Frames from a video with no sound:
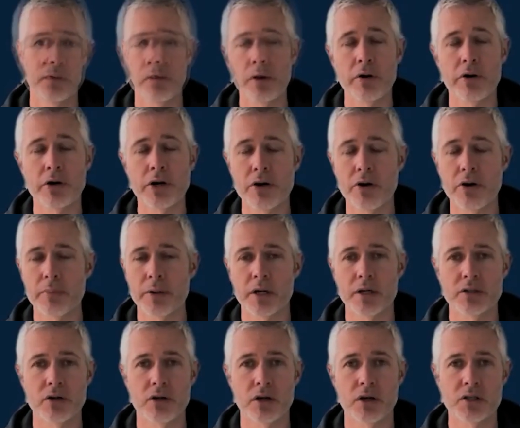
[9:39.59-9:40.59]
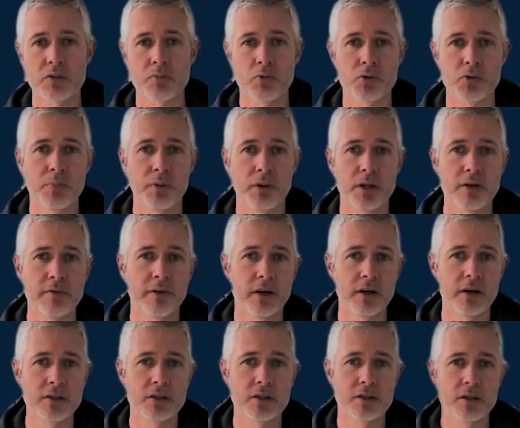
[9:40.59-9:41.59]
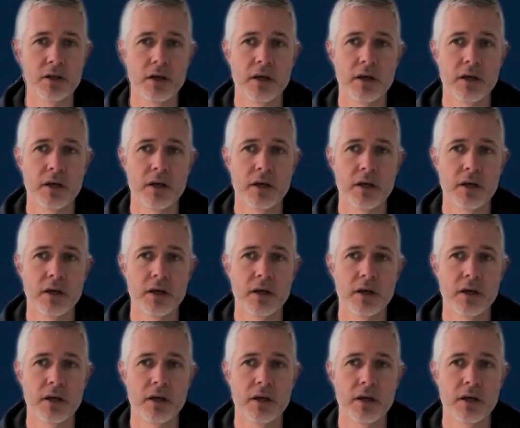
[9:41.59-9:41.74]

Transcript: We're here because our customers believe in us.